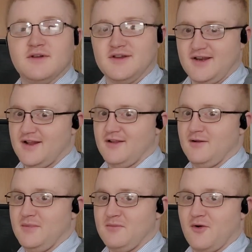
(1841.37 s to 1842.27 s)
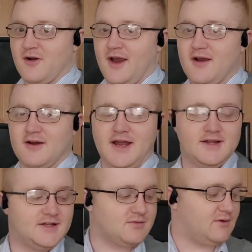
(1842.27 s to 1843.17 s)
Gonna get a little bit more hairy
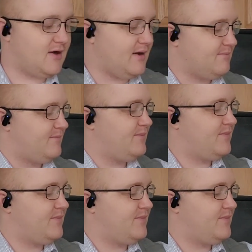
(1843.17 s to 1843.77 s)
on this one, right?